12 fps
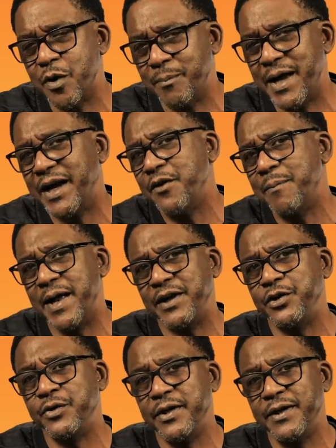swung back,
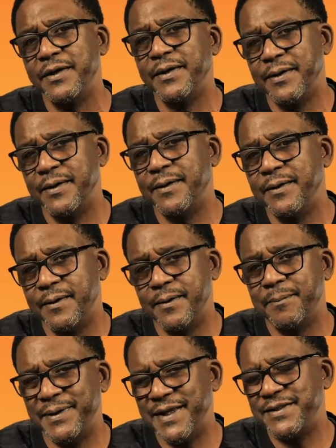everybody knew it.
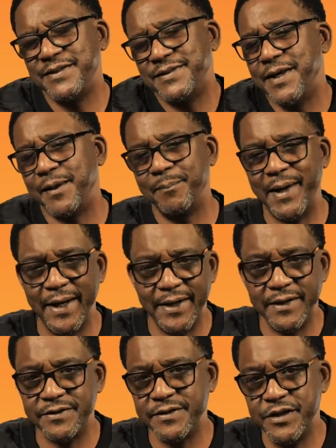But that's just how the
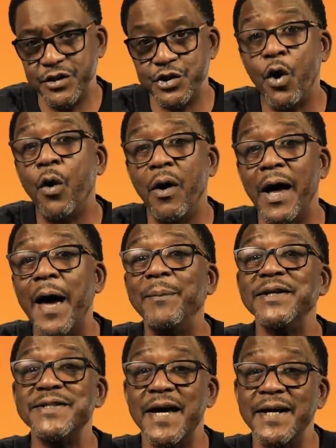Bay is. So
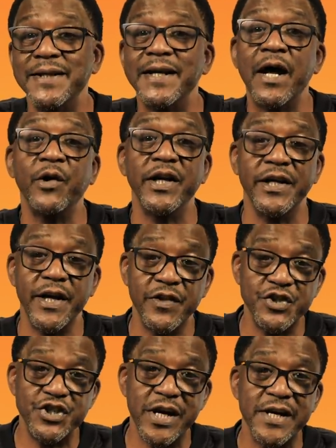I'm excited that I'll get
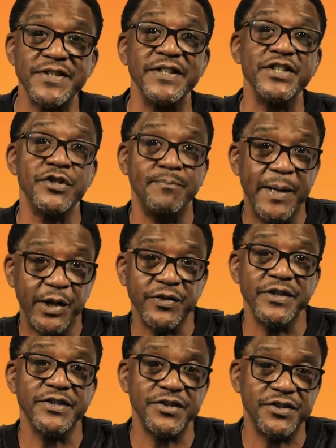another chance, and this is
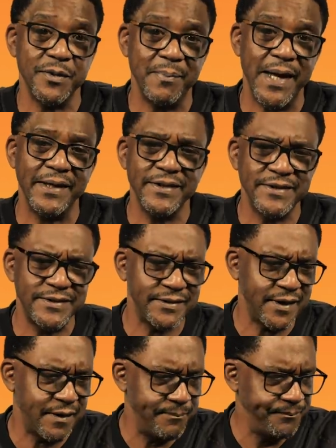bigger than just the Bay. This
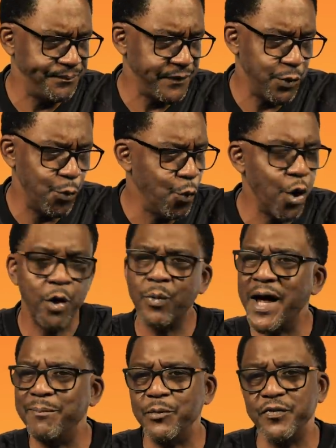is a
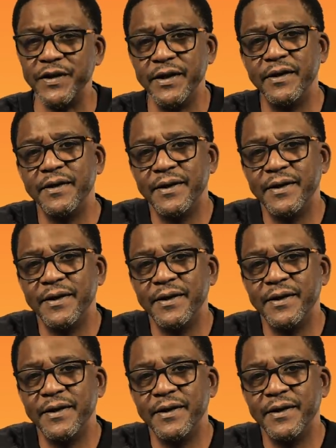worldwide movie.